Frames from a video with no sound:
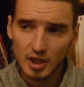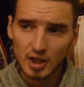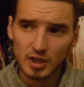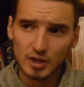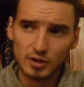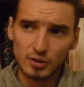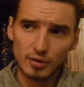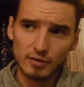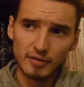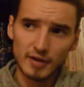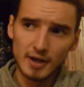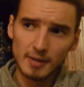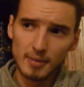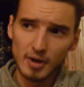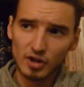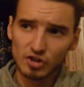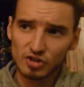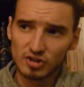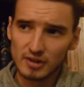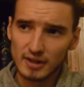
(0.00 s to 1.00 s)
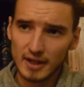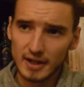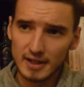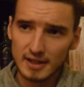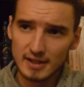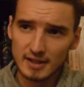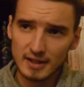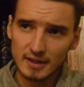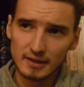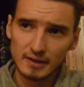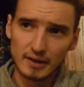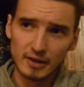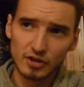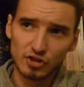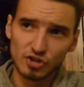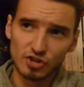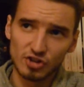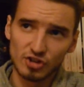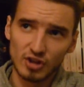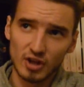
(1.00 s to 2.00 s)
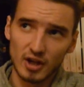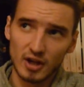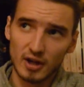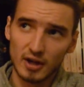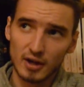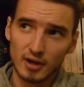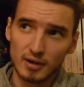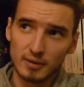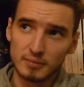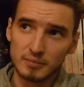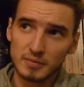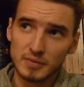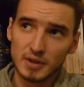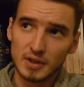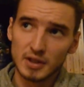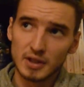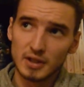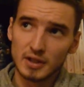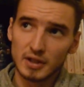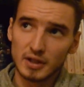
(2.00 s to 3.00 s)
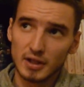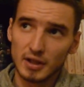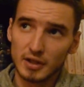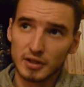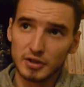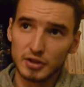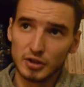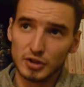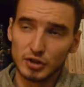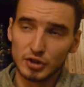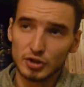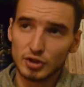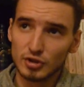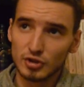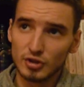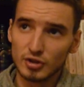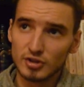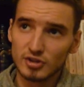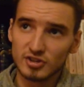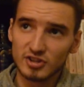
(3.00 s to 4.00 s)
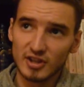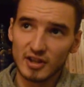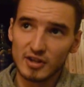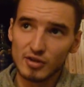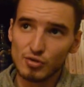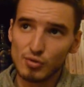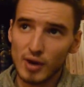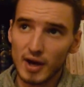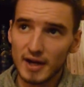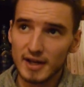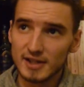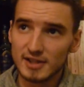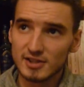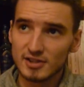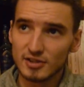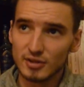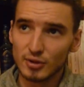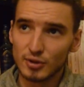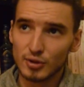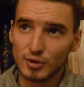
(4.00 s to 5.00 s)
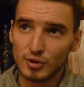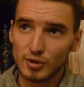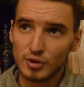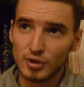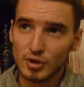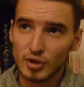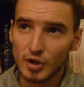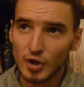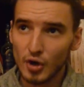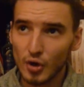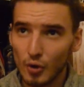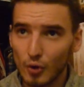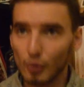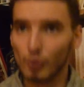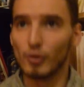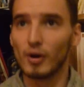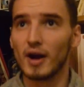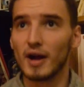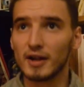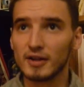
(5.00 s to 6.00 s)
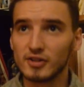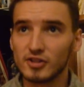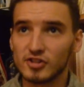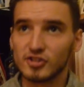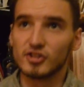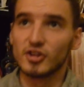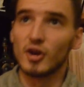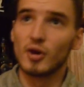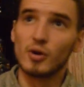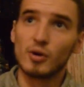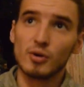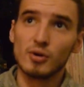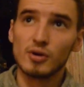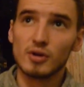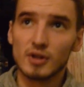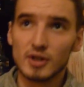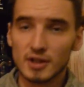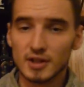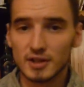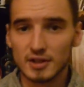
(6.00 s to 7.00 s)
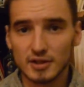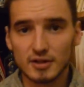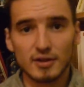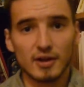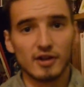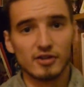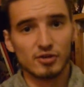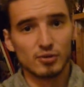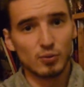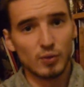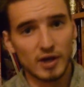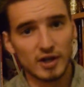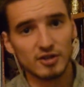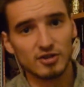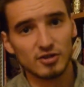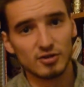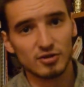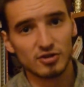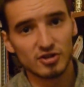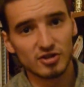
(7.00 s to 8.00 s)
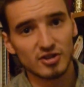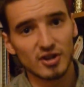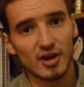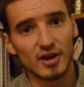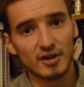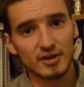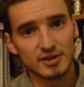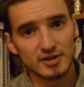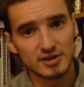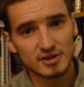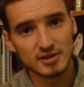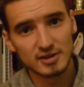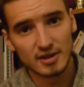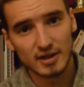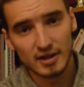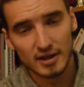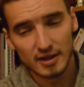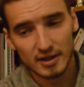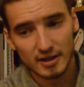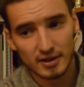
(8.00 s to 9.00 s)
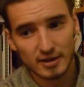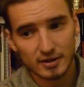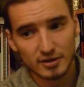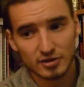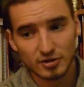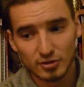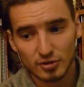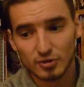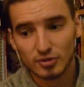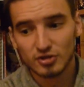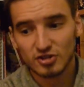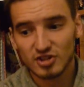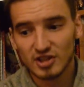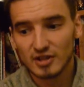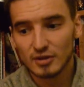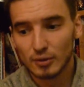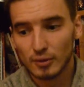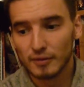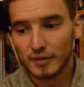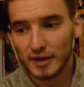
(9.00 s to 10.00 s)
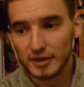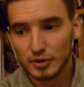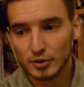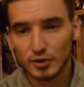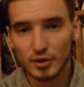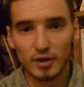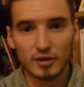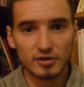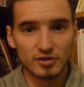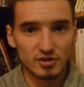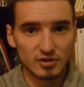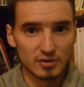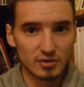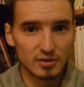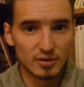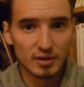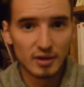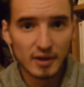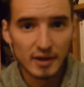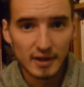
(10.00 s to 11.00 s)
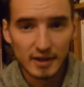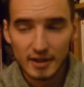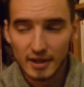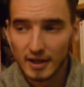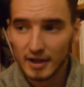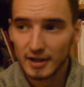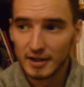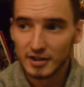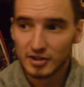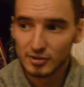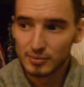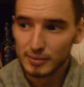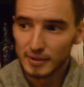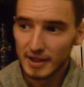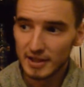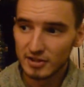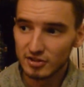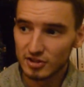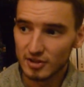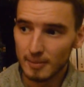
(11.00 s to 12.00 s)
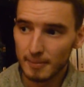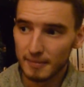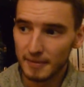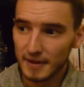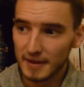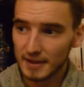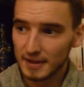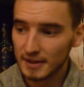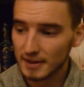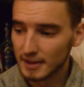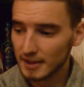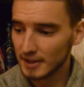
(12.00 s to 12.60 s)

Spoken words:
Very much like in English, you can say right or all right, so as a way to start, to signal that you're going to explain something.